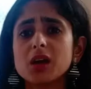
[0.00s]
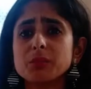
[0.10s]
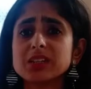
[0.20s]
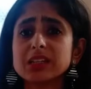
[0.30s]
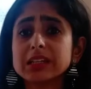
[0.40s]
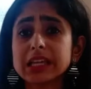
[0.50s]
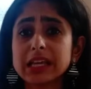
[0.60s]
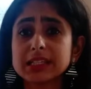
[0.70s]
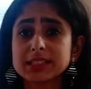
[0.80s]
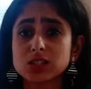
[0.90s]
But in
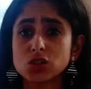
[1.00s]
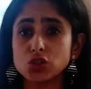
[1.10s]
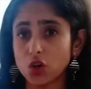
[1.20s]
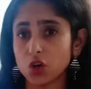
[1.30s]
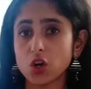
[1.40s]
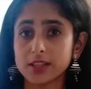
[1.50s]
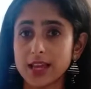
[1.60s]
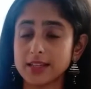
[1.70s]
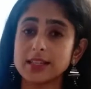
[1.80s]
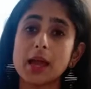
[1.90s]
case you're not
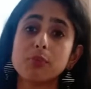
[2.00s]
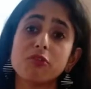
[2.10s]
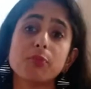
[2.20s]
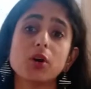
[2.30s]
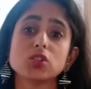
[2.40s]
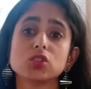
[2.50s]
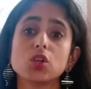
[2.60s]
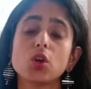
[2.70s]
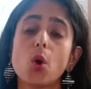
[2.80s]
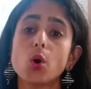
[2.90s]
that type of
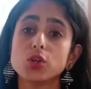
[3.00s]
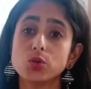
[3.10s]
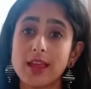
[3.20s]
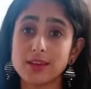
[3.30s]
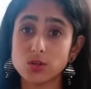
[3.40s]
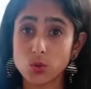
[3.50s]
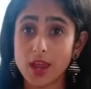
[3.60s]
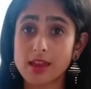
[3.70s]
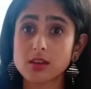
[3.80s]
person, or you tend to get